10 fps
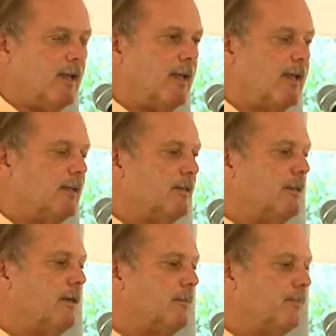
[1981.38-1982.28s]
And
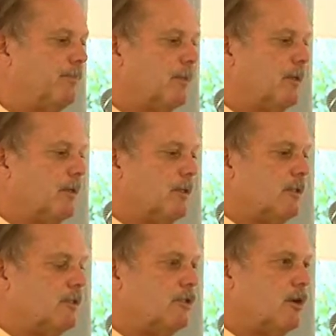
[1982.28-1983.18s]

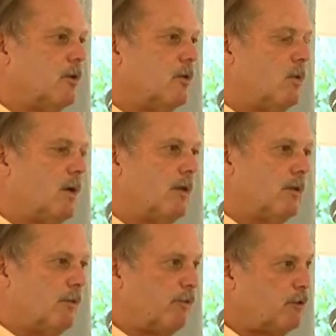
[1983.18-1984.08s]
so
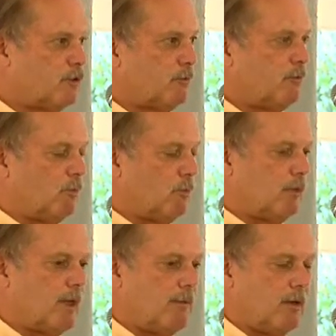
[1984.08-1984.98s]
the first
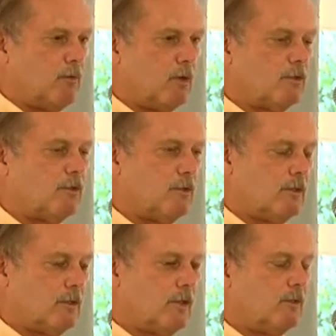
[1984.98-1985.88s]
time I wrote
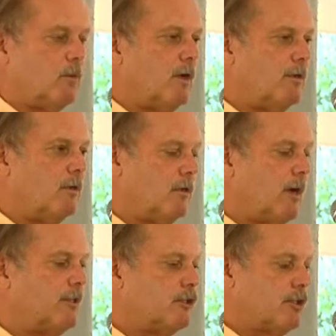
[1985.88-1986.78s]
the Wanderer,
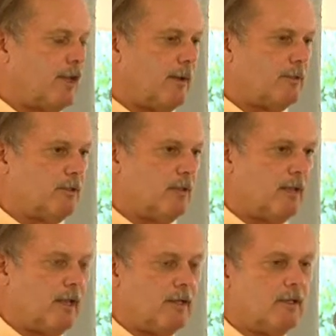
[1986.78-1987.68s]
I just kept to
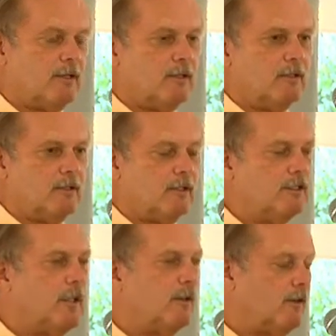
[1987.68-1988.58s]
the
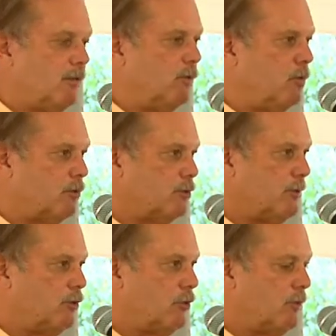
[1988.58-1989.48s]
tenet of the Wall
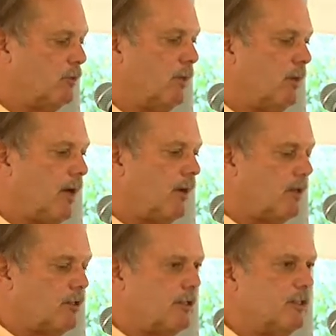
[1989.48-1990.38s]
Street Journal, where I
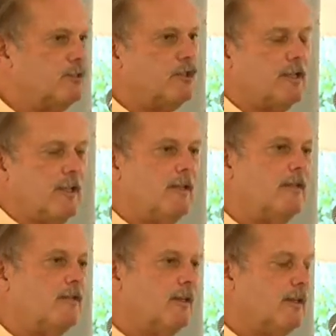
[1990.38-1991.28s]
didn't say
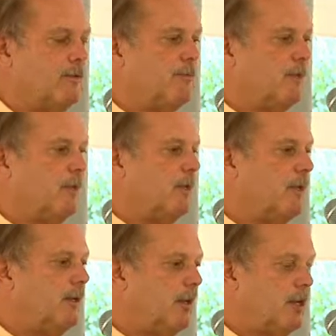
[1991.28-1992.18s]
anything
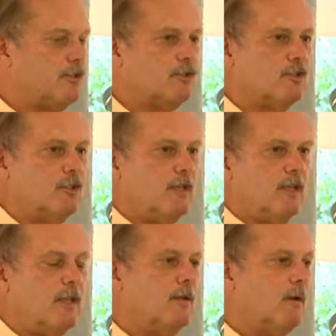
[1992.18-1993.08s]
unless
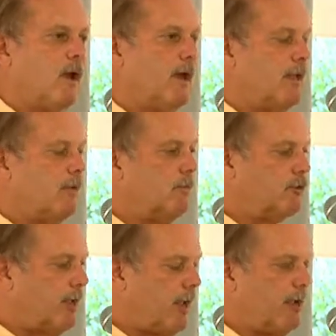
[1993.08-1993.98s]
I
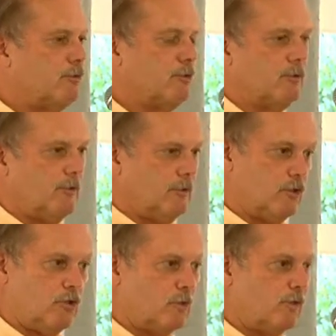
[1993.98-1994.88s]
was absolutely
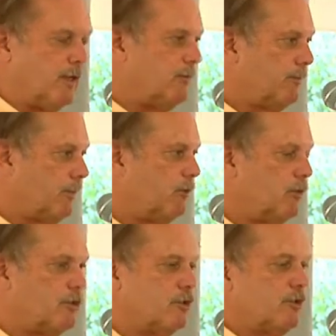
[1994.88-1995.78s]
sure. Now, of
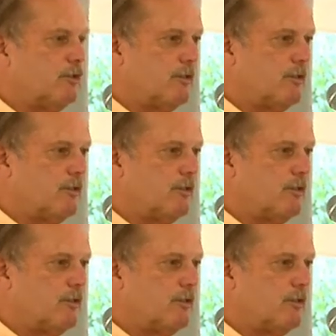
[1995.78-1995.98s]
course,